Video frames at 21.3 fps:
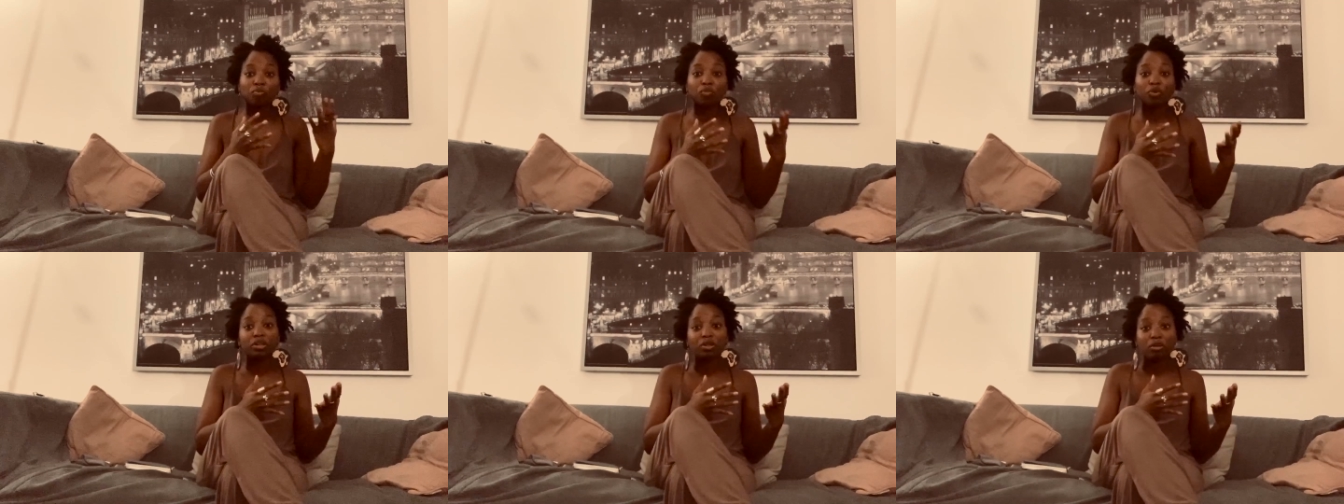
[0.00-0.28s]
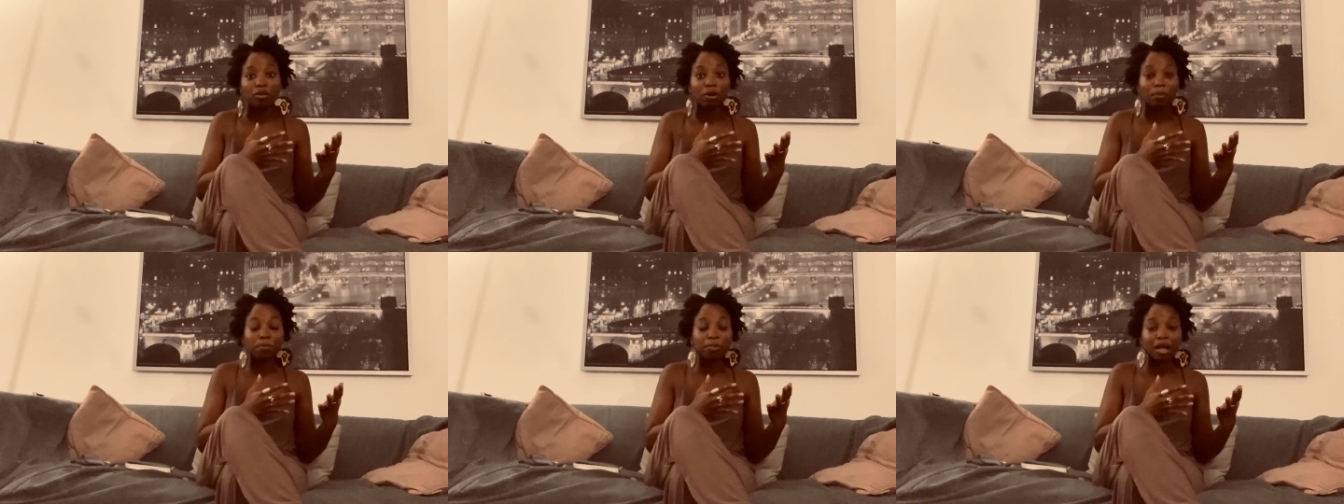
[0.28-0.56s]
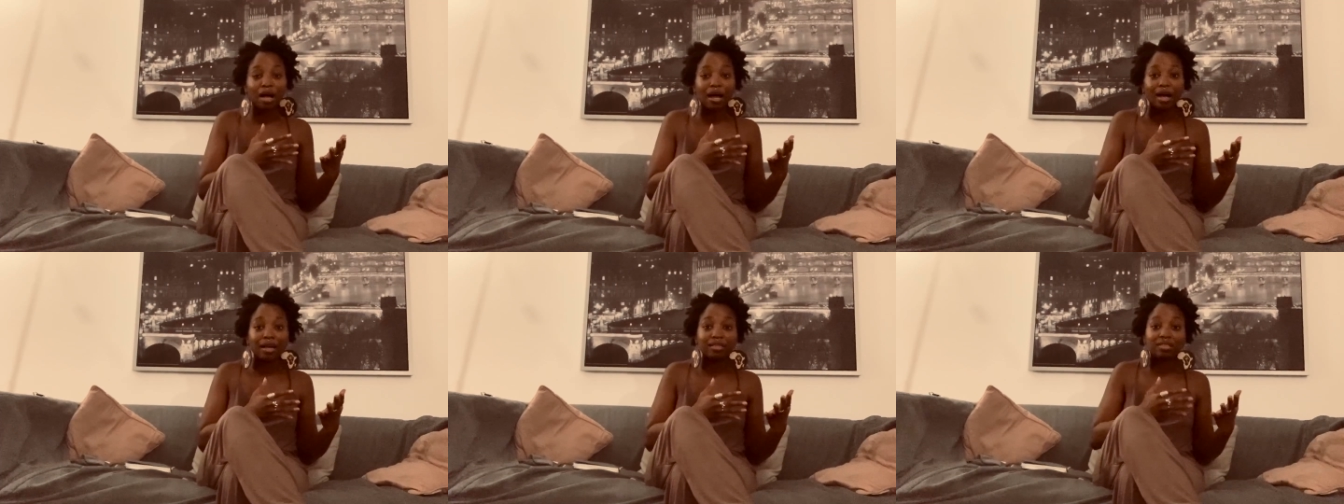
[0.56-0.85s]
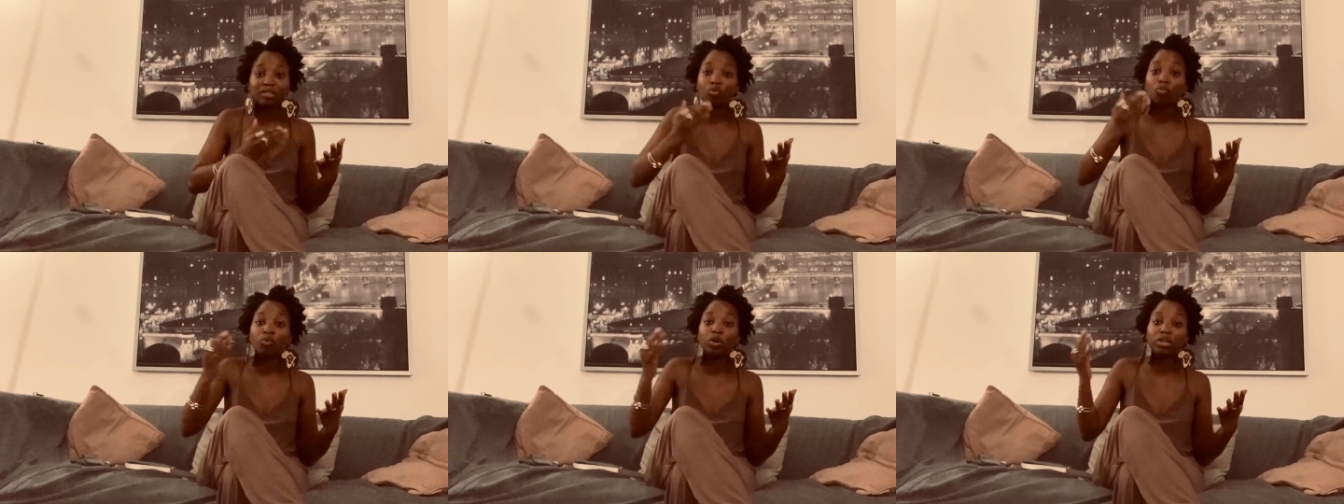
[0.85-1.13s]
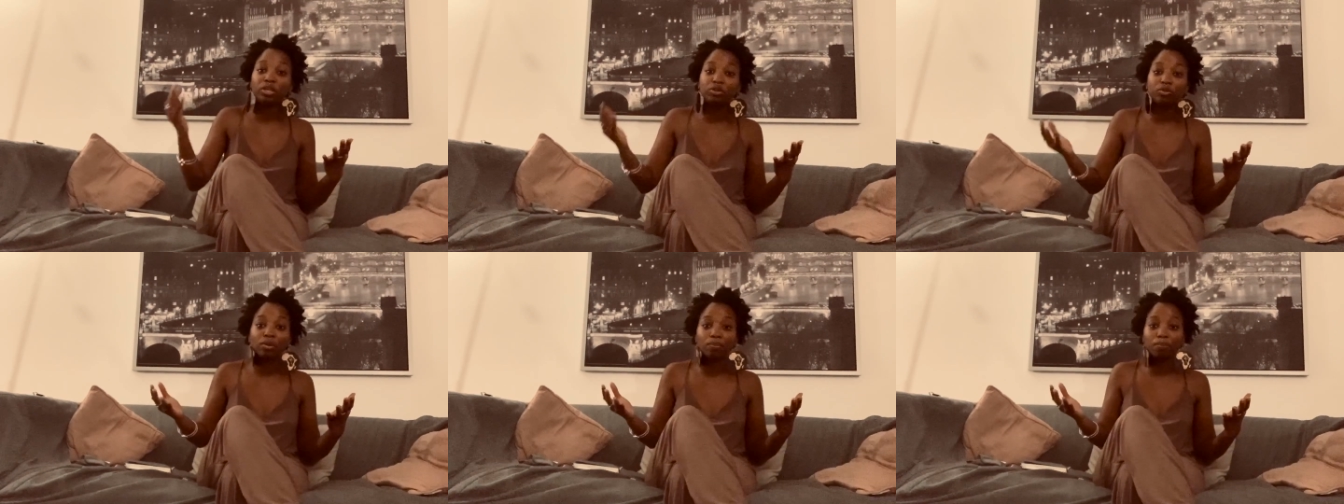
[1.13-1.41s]
when you apply to
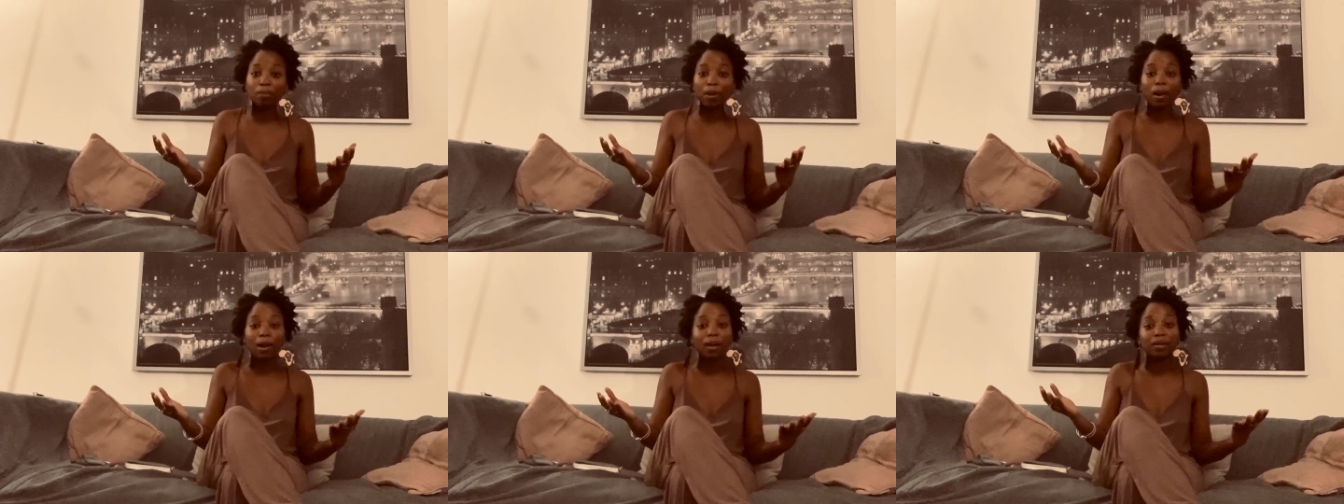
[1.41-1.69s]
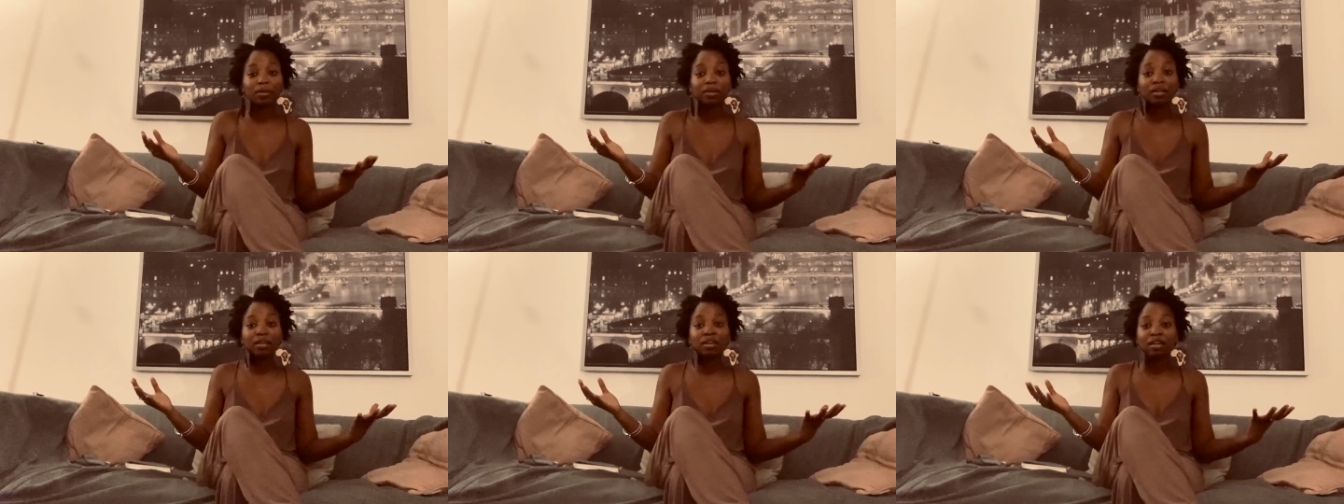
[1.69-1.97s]
when you embark.